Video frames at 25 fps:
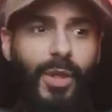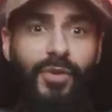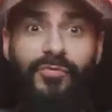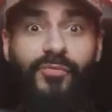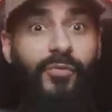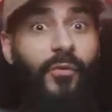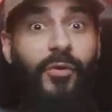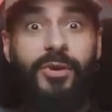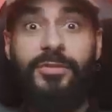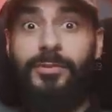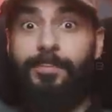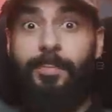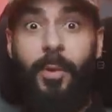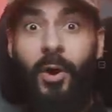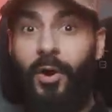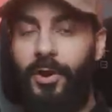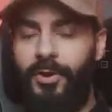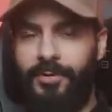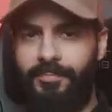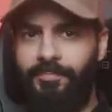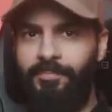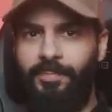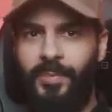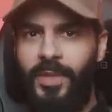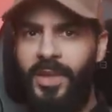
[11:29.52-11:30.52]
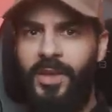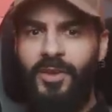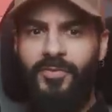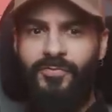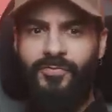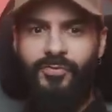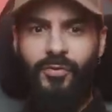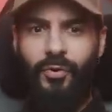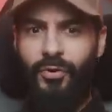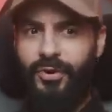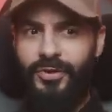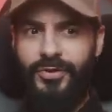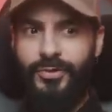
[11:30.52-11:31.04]
first part
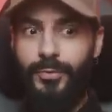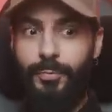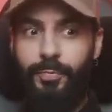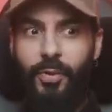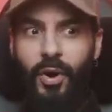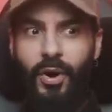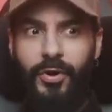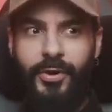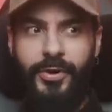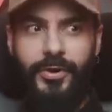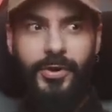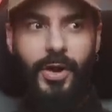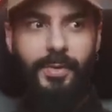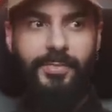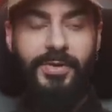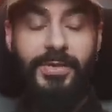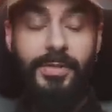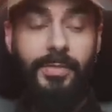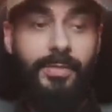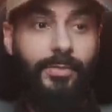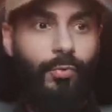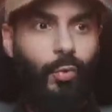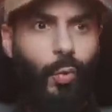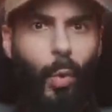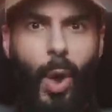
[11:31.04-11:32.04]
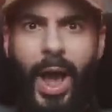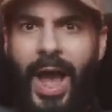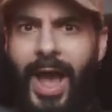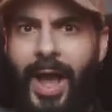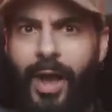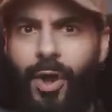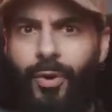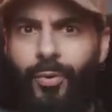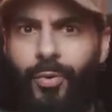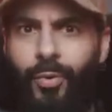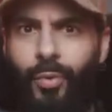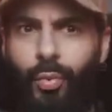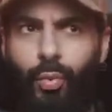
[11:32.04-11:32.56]
for a two-parter. I mean,
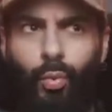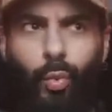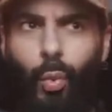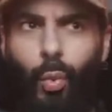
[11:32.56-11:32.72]
wow.